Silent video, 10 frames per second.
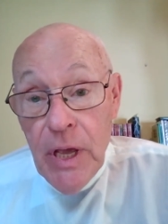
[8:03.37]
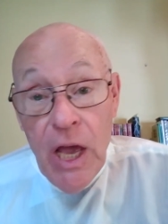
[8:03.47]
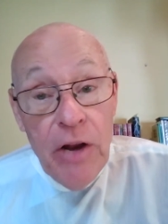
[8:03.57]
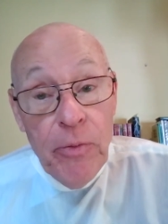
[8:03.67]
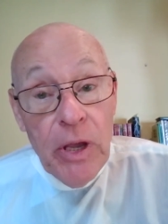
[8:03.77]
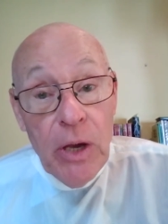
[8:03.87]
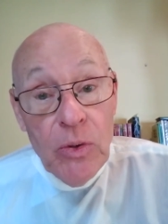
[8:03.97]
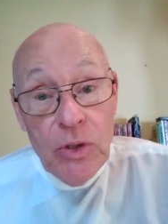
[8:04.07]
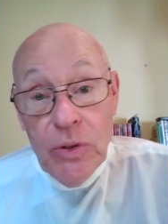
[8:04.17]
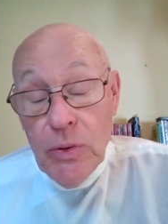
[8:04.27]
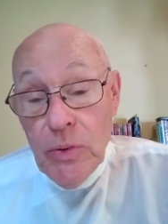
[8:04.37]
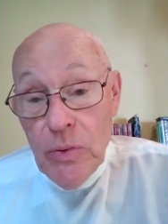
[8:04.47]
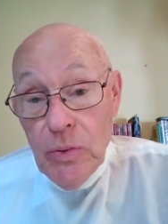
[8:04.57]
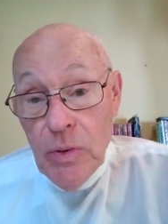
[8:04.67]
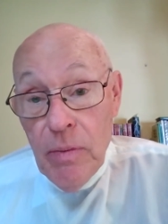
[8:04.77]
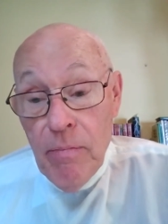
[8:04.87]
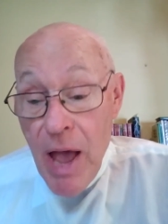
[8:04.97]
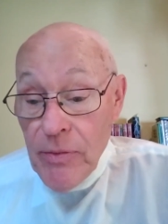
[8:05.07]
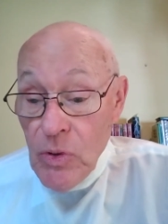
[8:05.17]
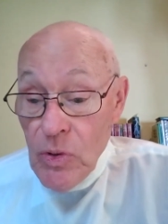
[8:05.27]
And if we go to
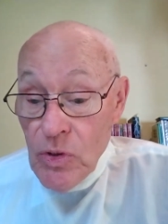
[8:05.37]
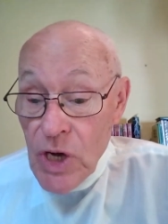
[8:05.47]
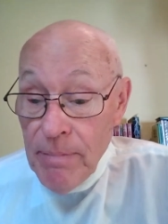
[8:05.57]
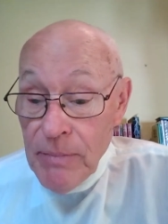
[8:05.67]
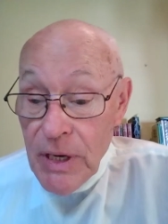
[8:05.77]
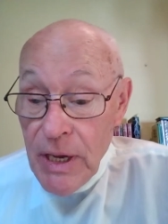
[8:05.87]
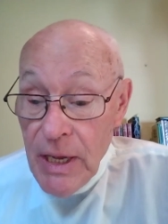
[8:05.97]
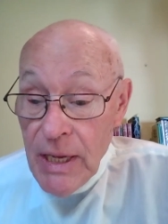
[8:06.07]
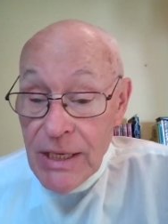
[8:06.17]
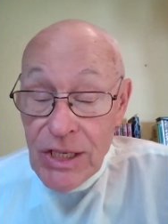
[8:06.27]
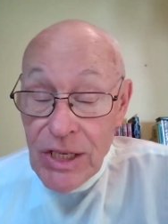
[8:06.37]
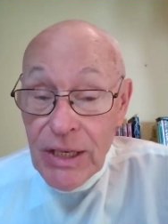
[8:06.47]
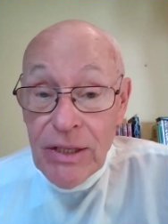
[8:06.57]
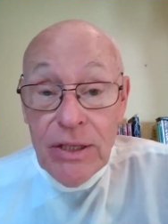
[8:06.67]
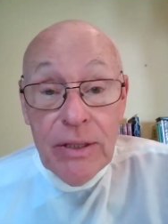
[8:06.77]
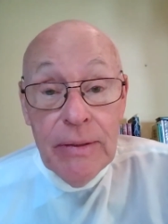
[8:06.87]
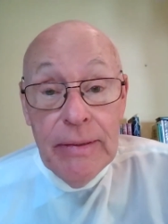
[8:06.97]
Matthew chapter 6,